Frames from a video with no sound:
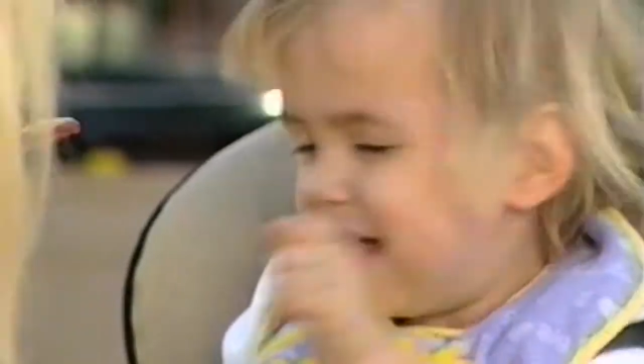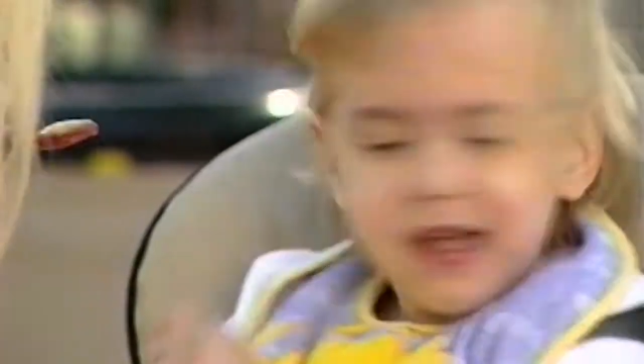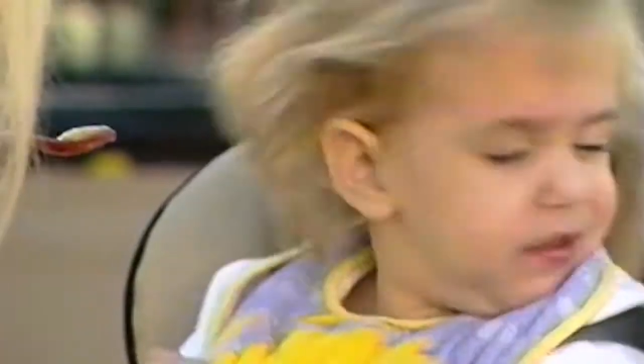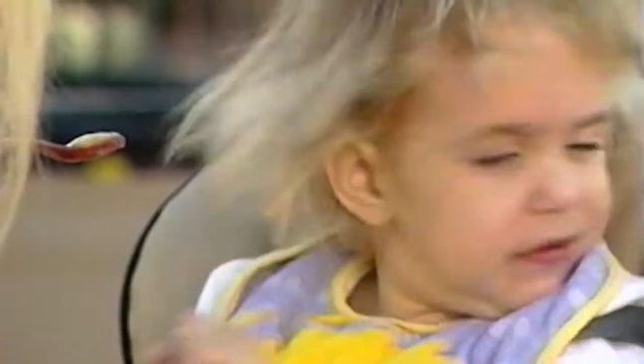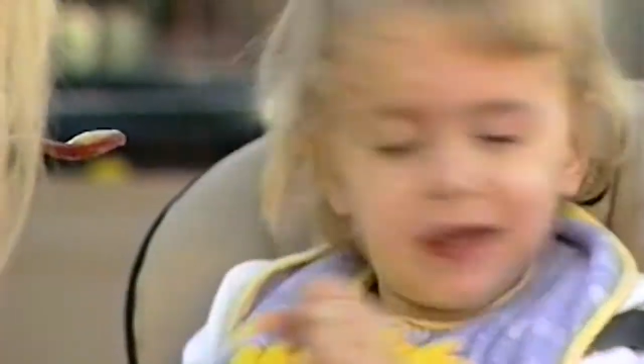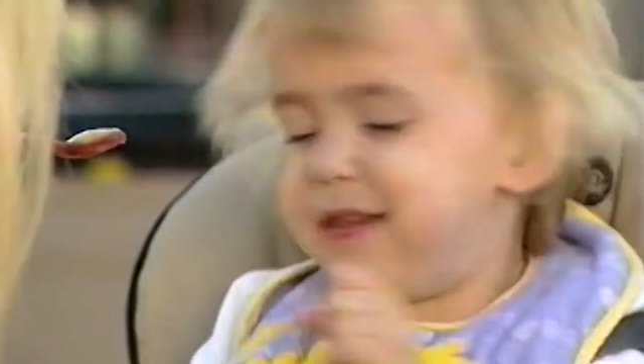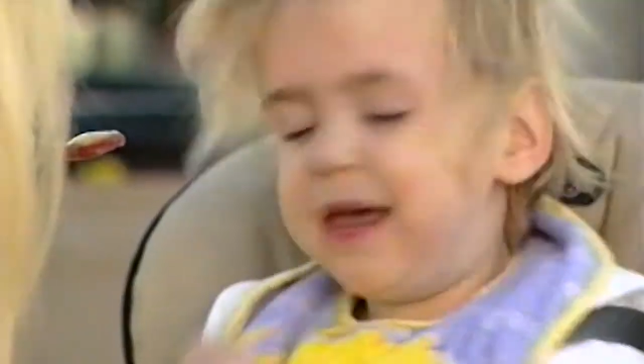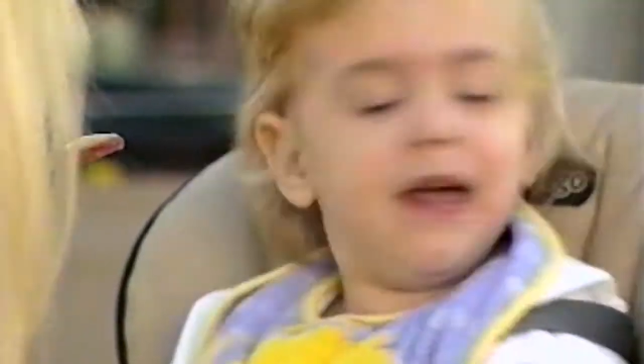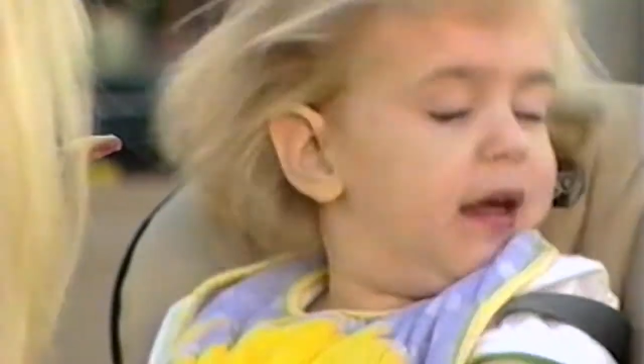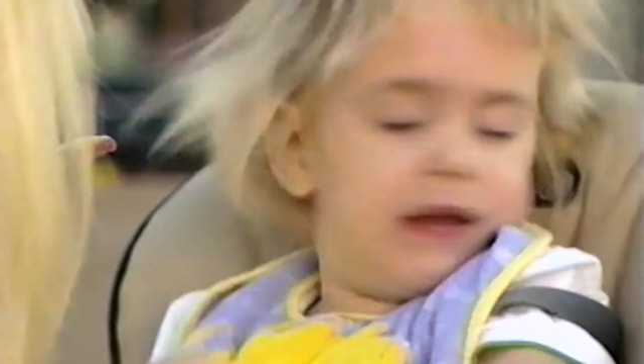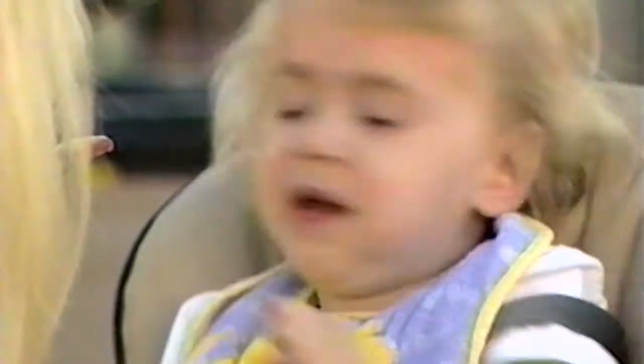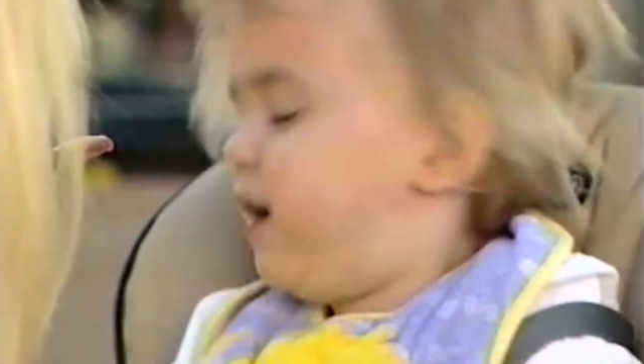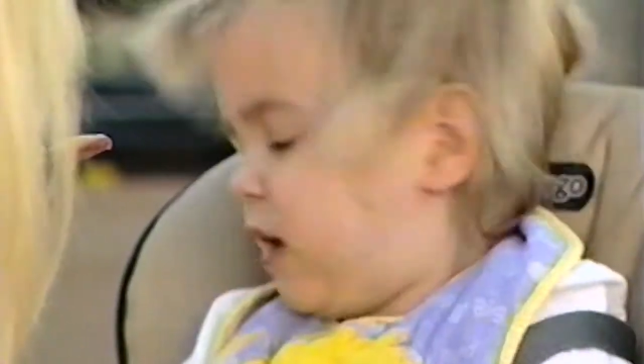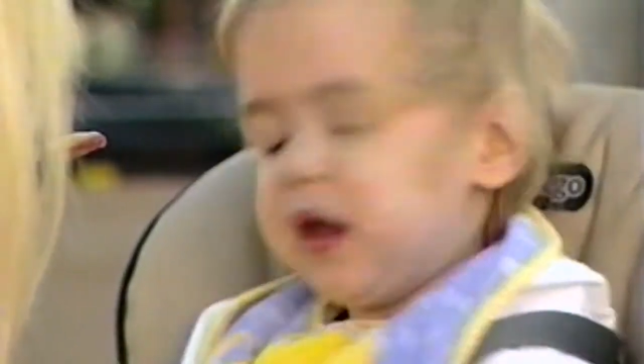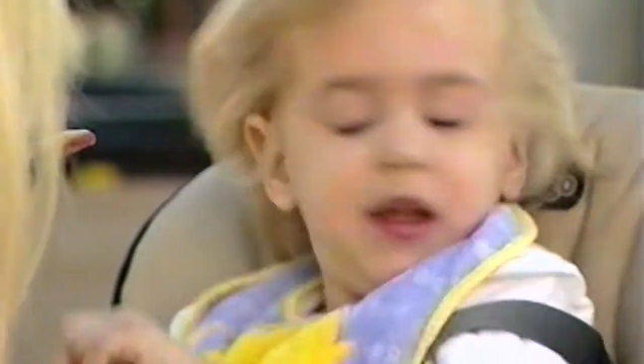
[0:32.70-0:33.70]
always just
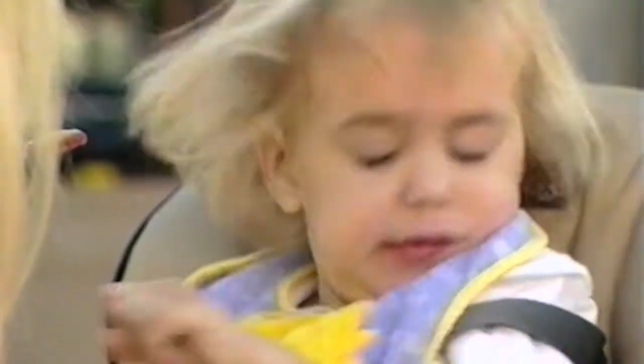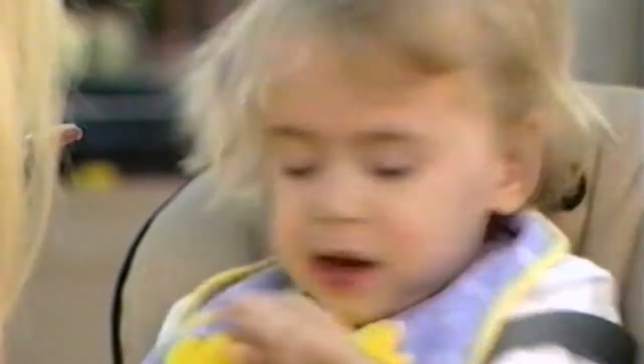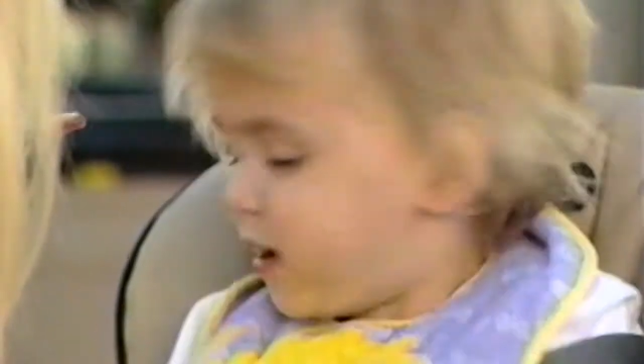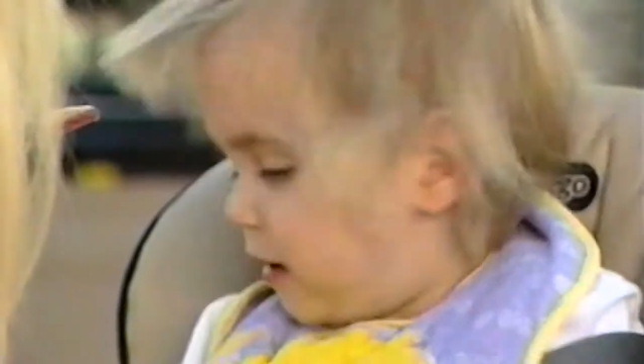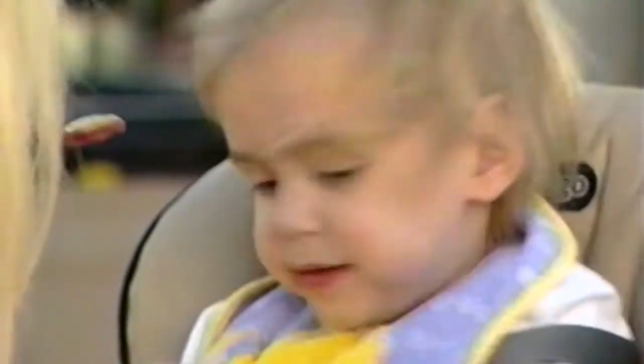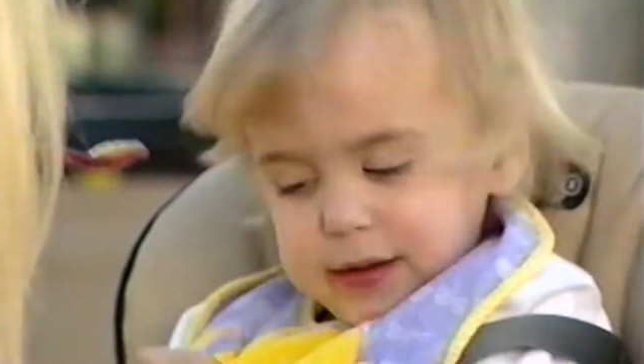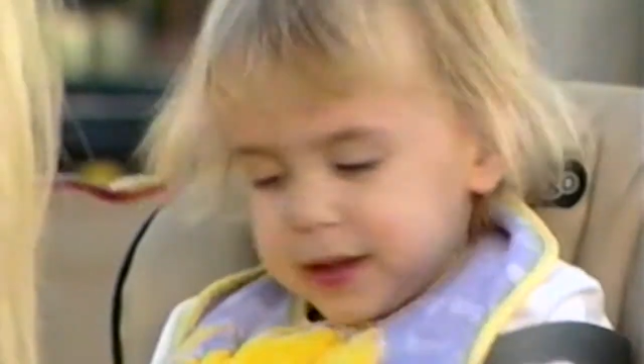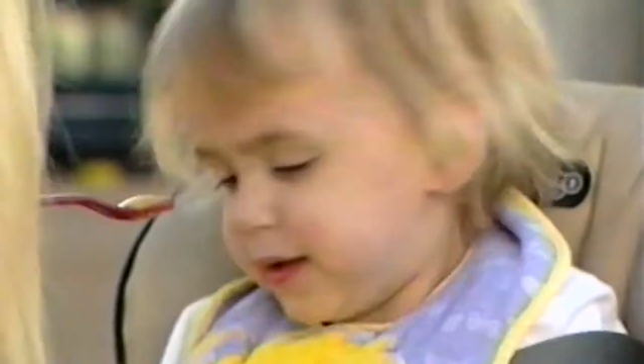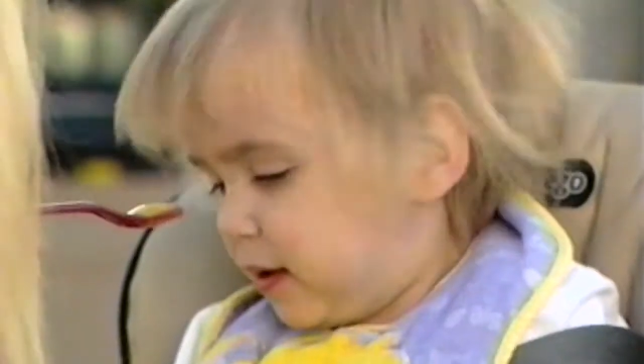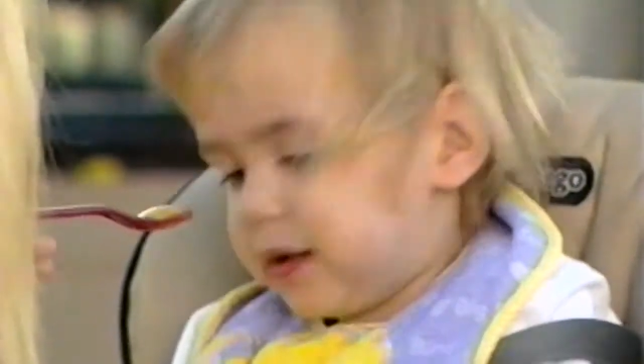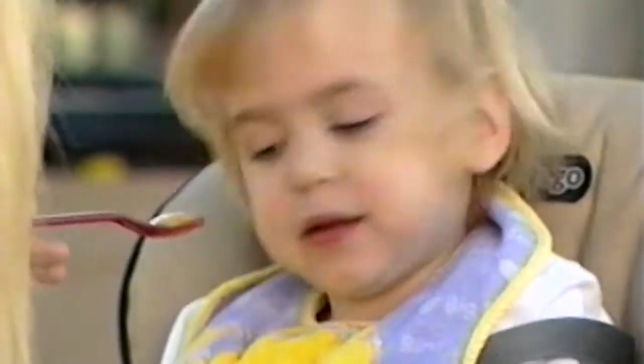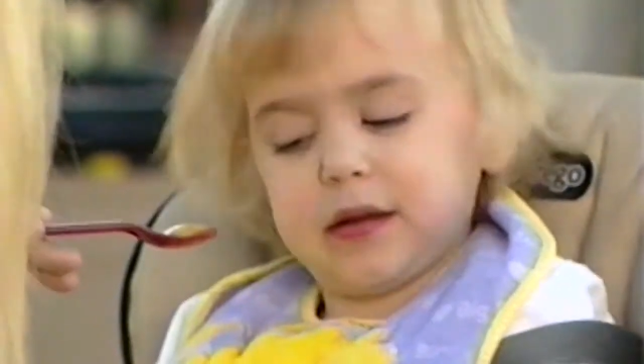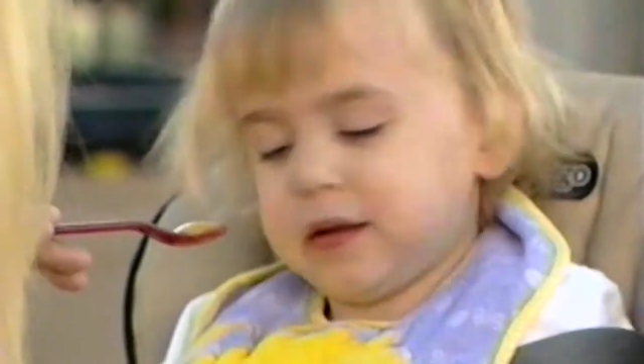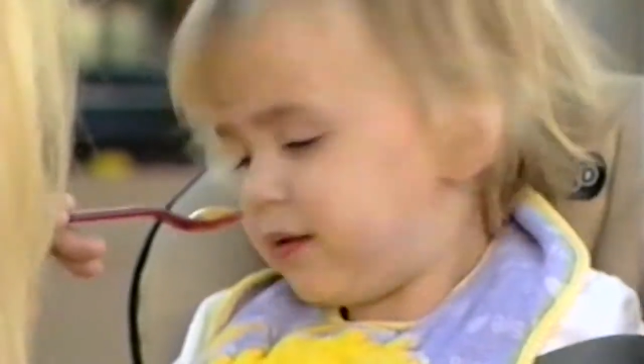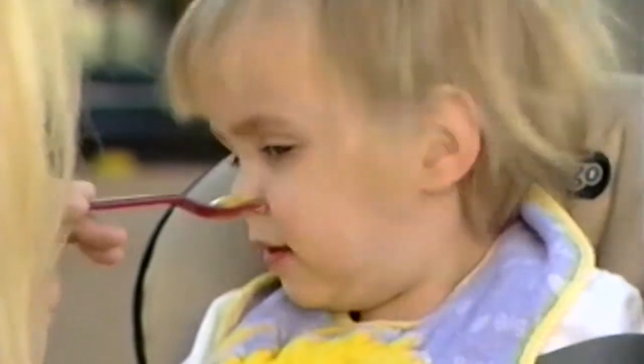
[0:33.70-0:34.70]
assumed that human
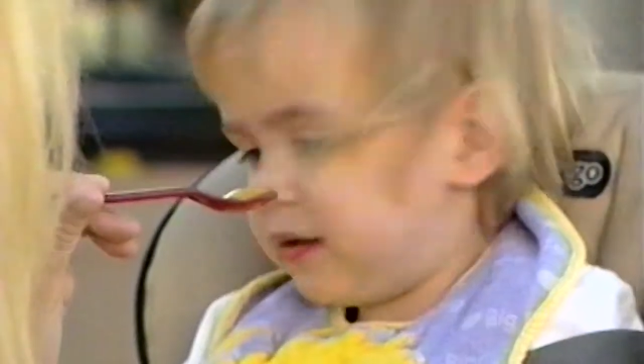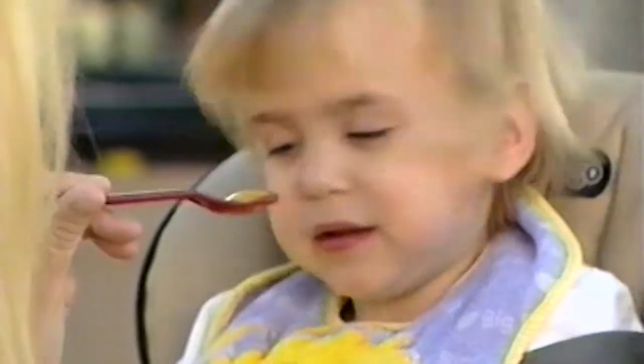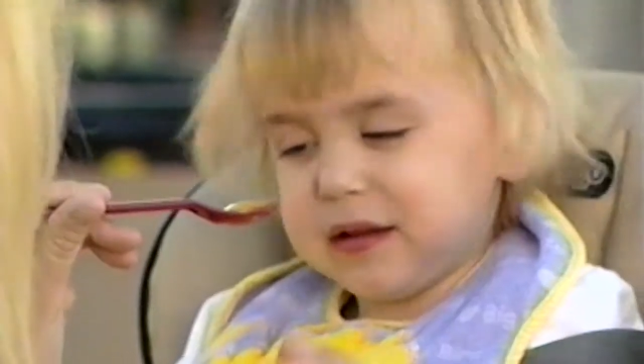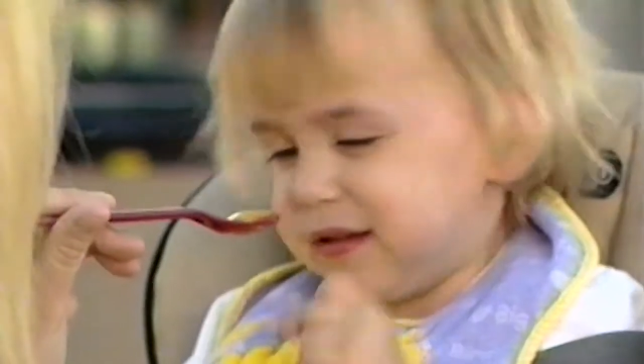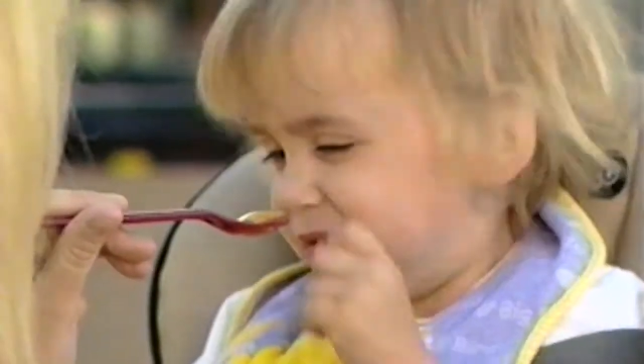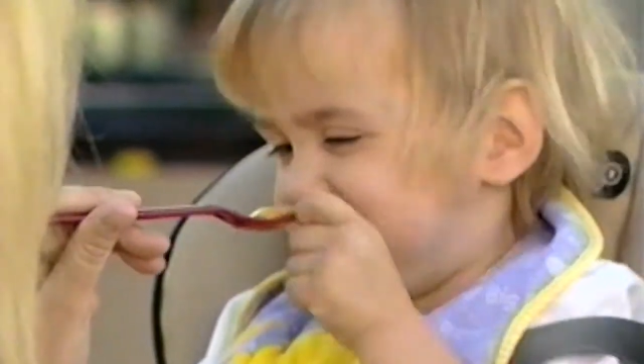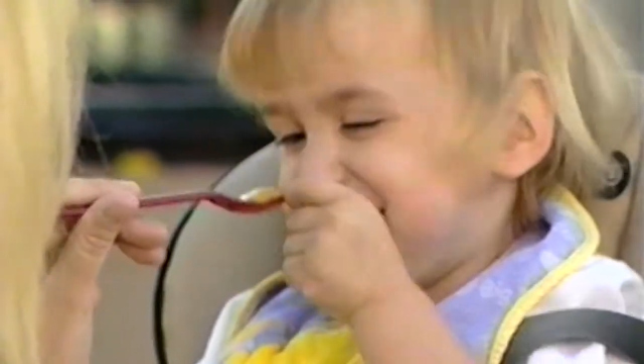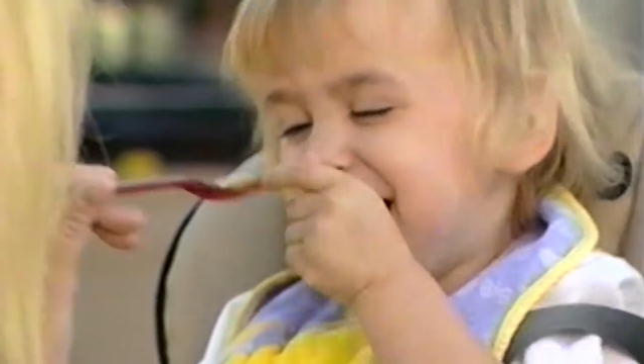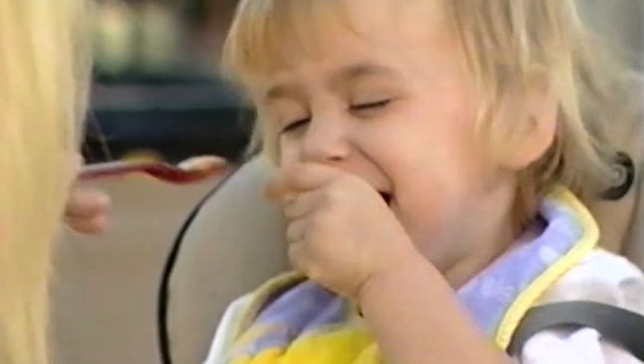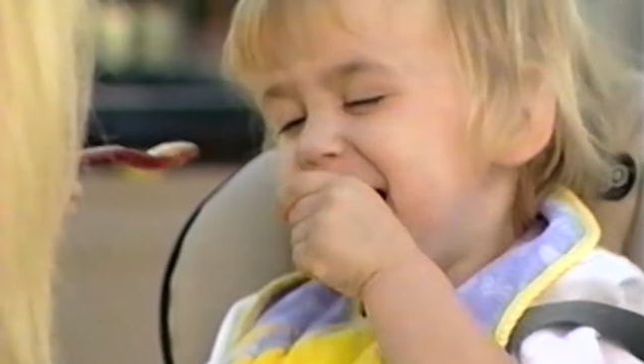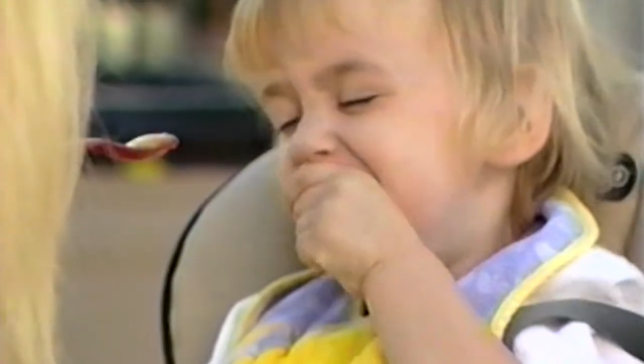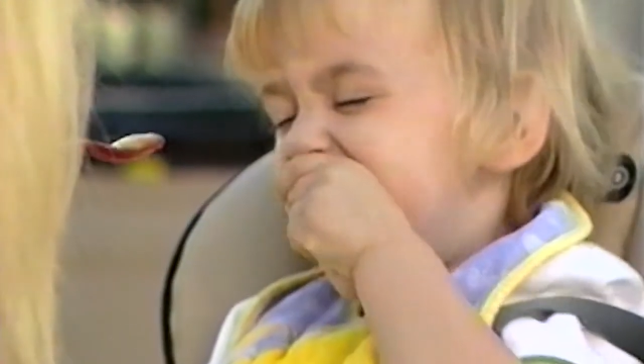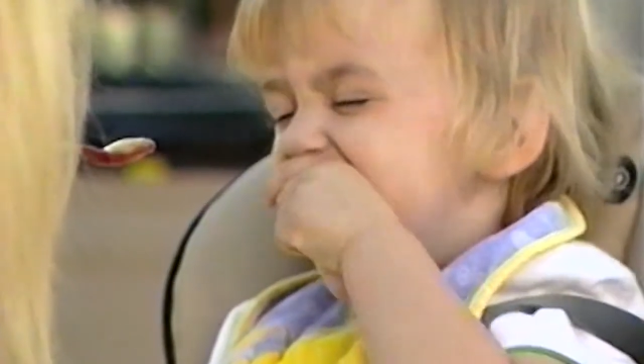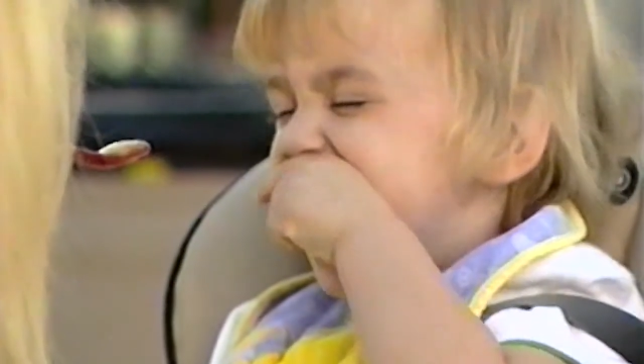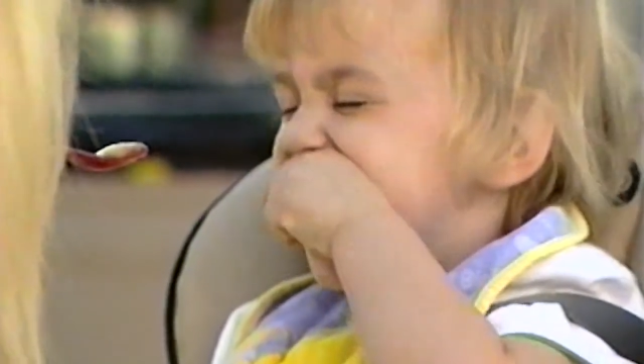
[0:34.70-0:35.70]
beings
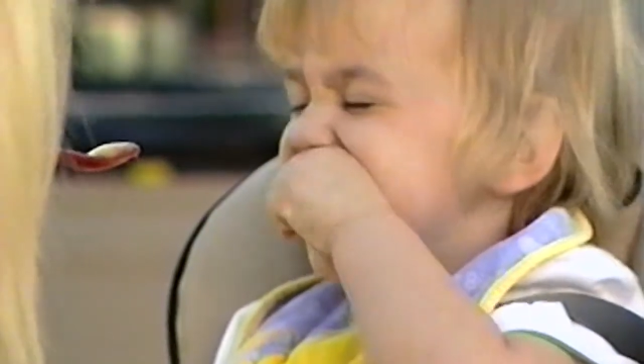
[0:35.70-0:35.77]
inherently